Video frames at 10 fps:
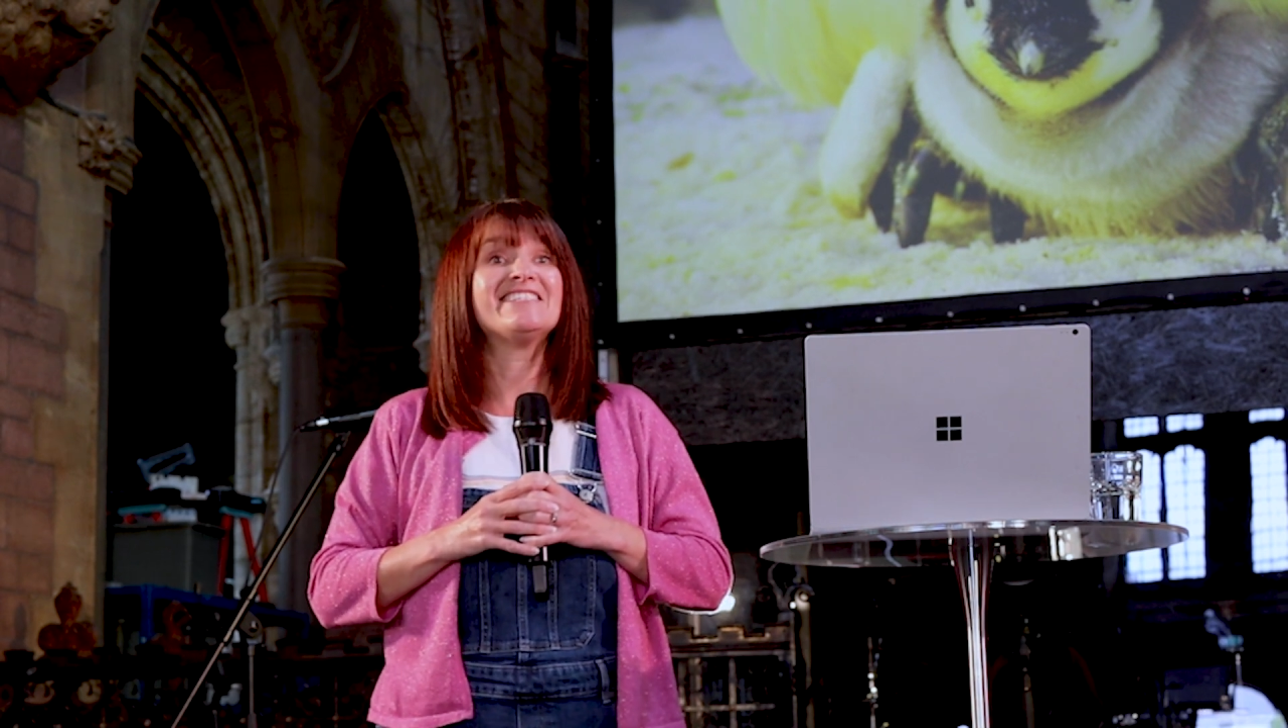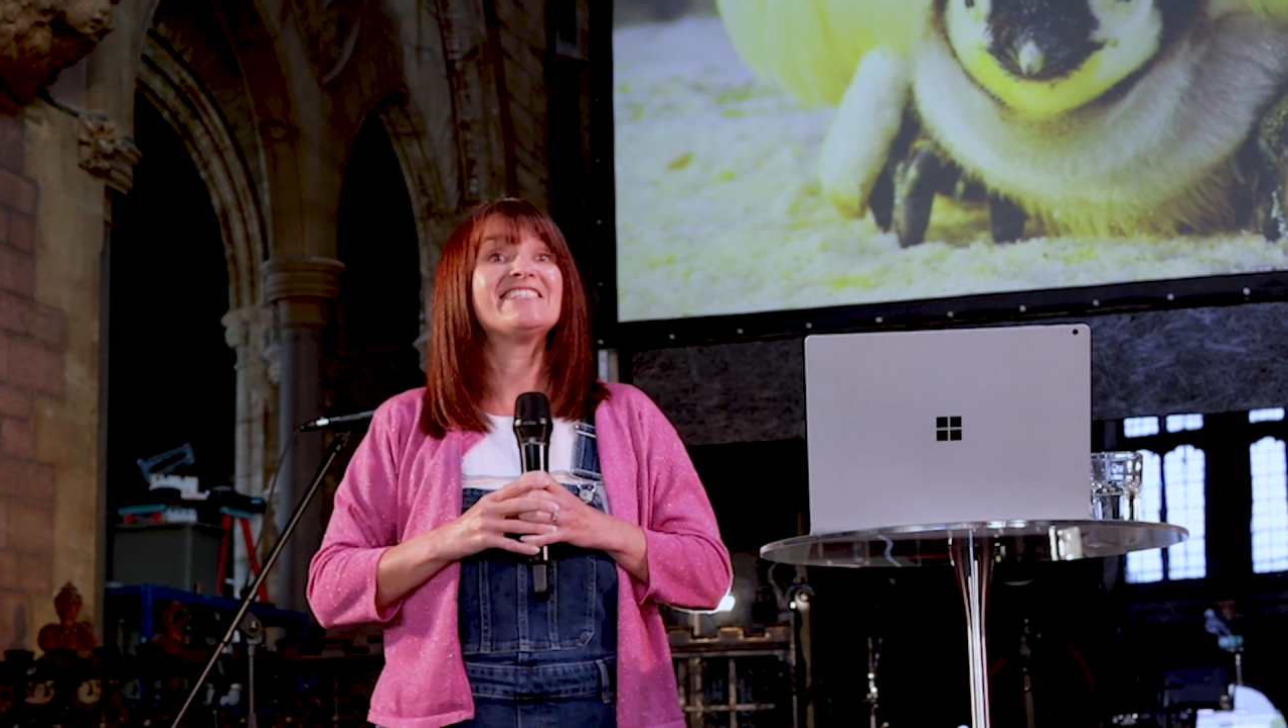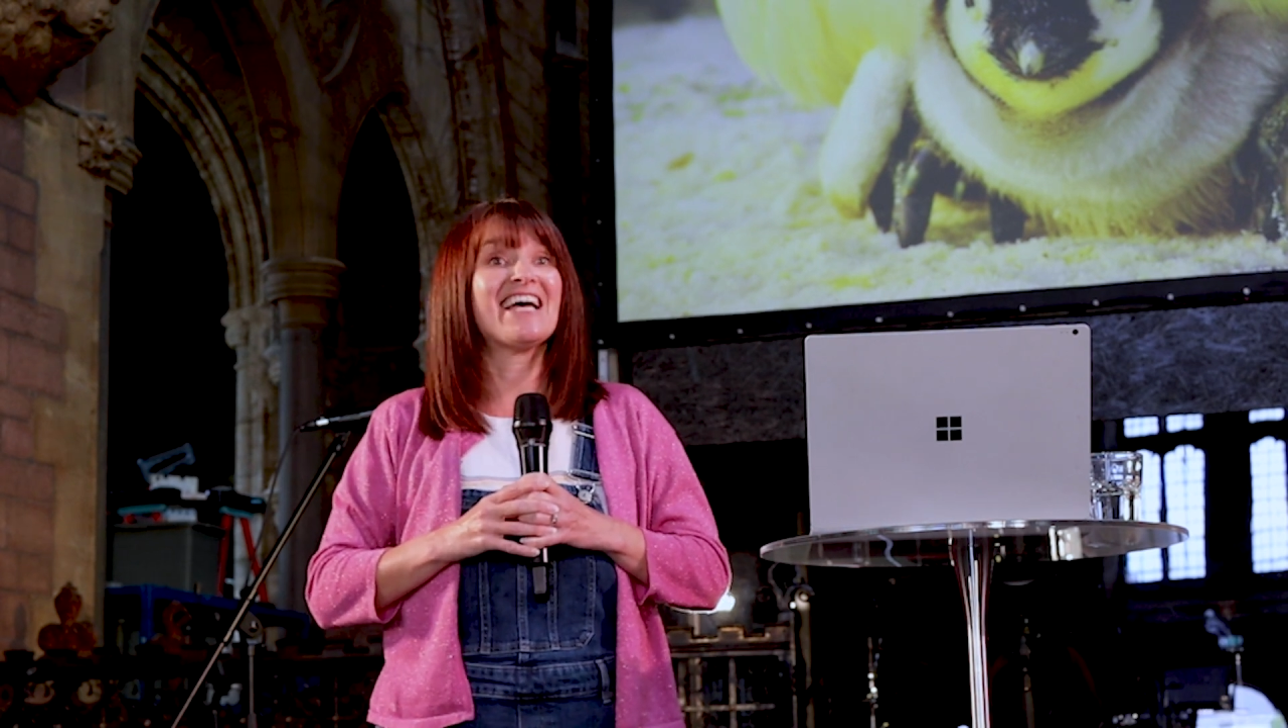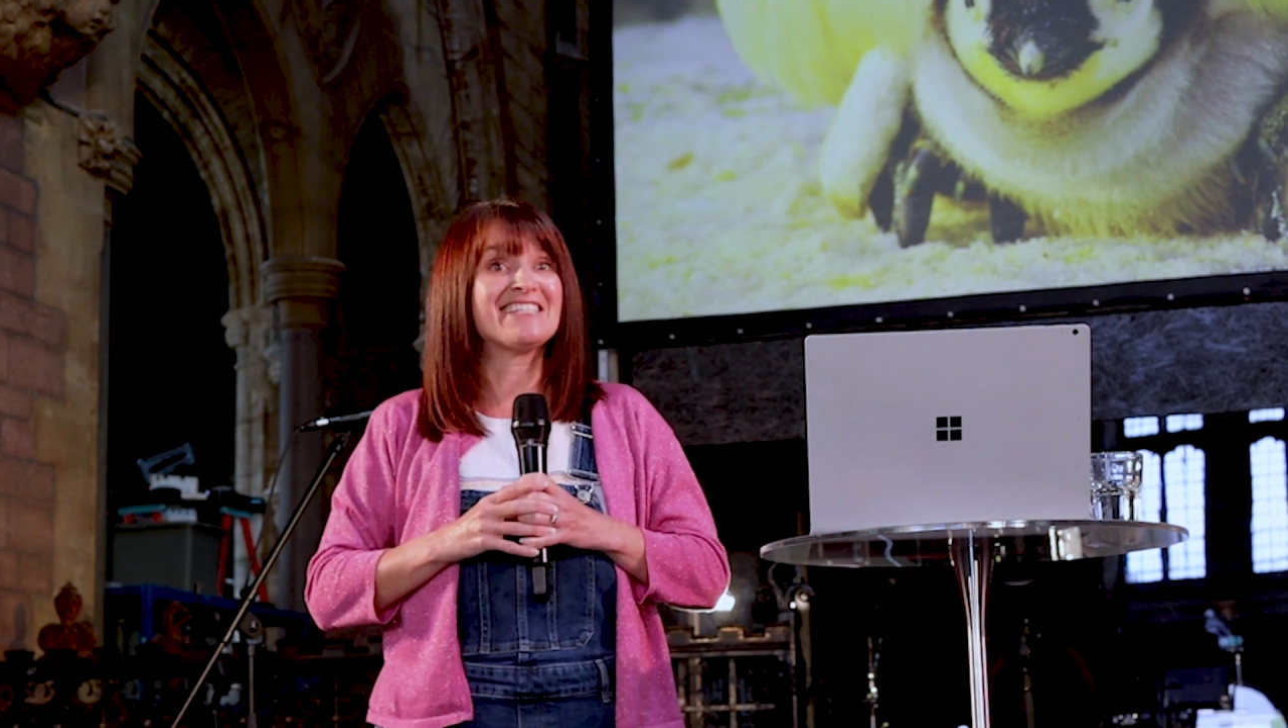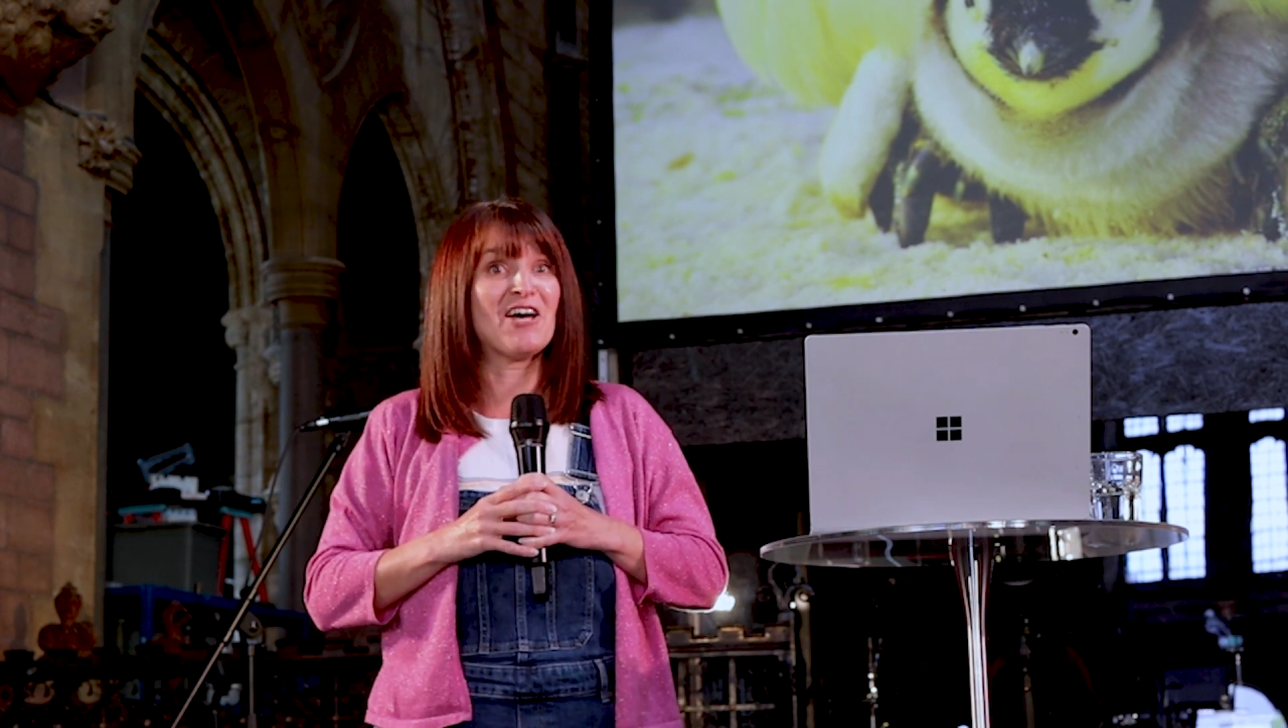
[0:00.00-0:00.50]

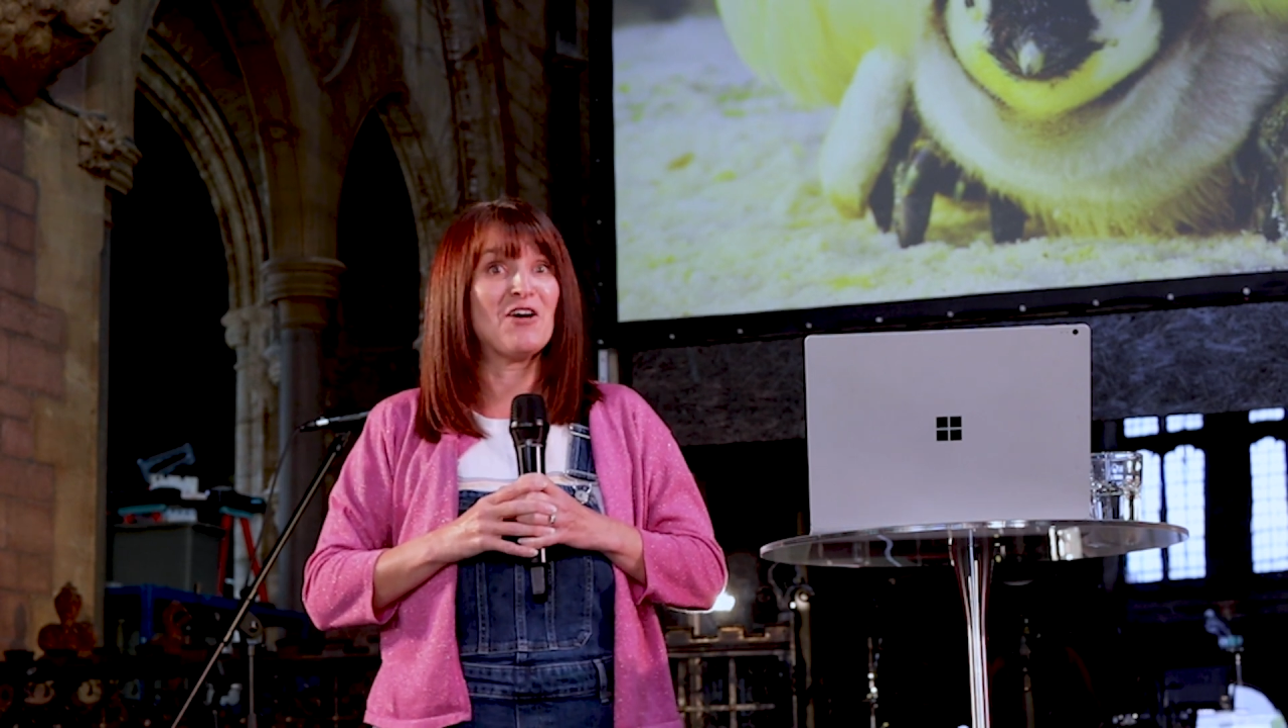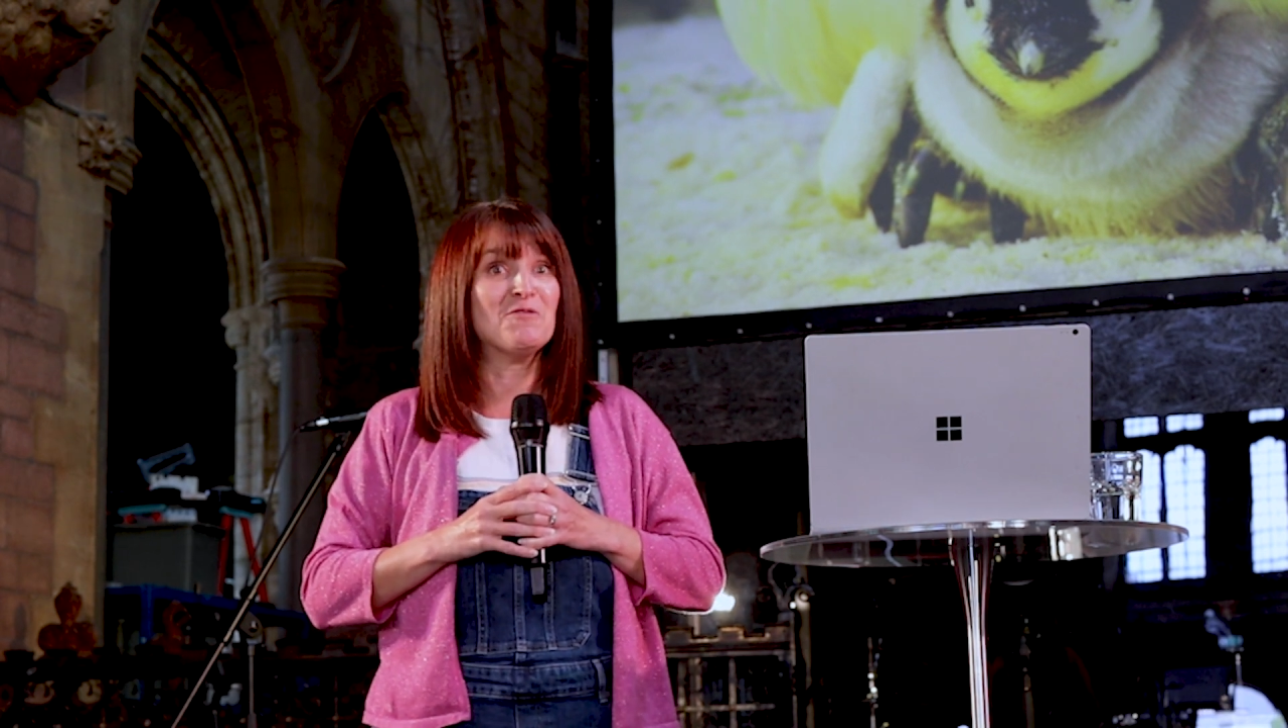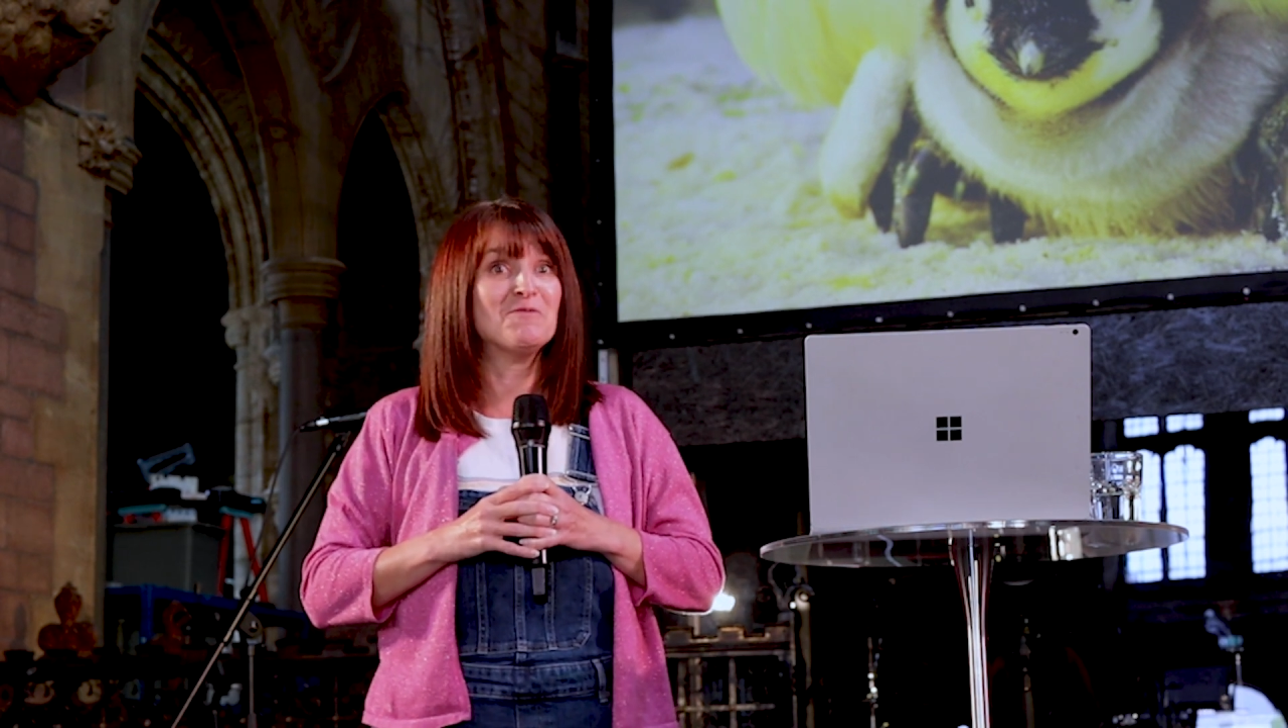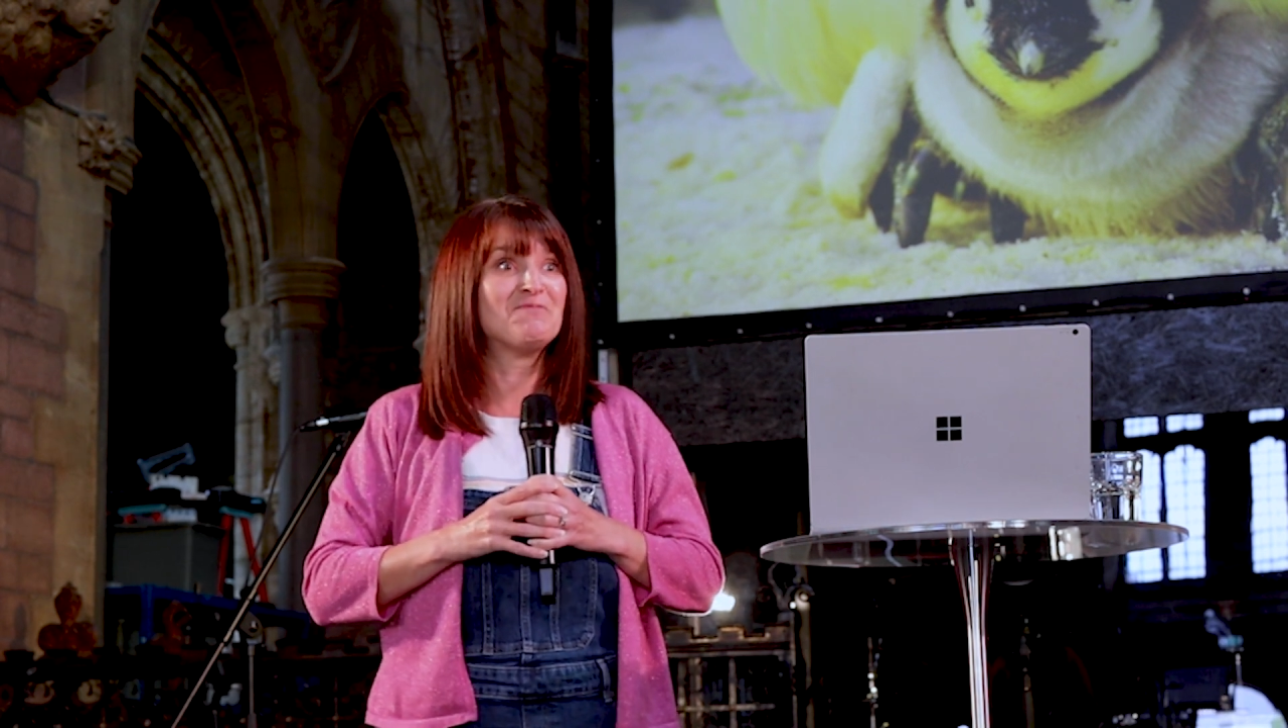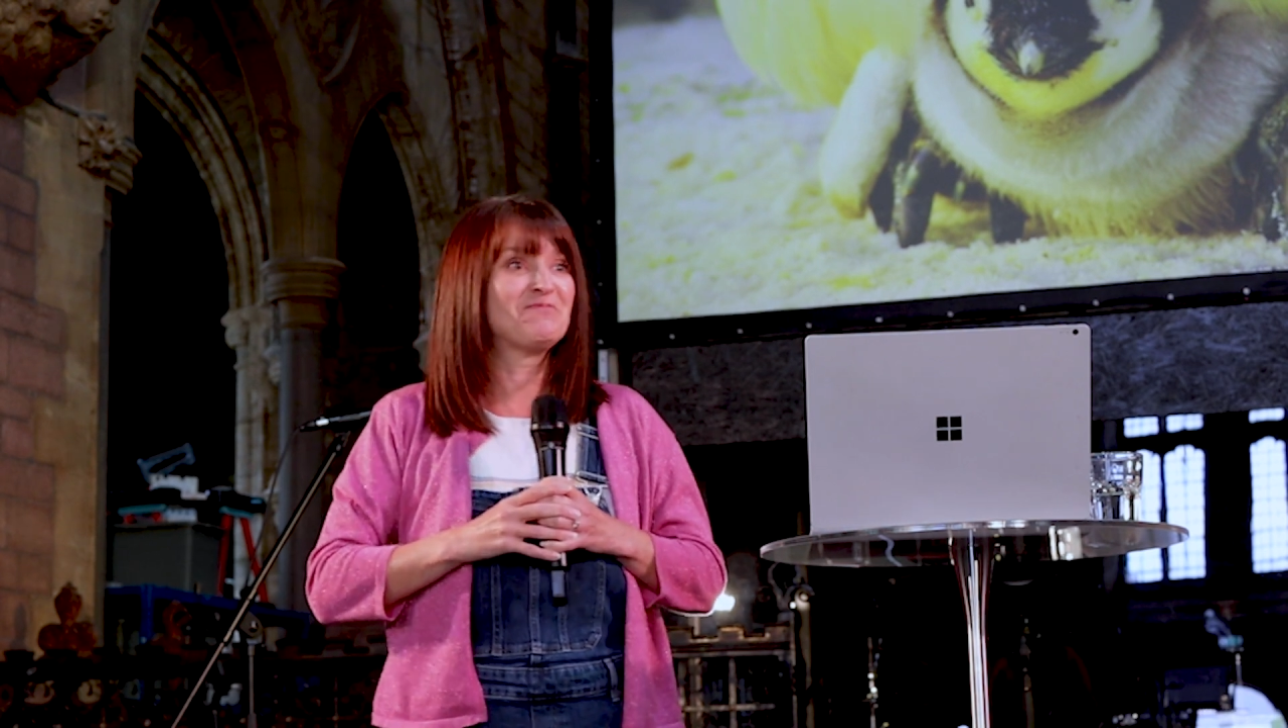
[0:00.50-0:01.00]
shadow.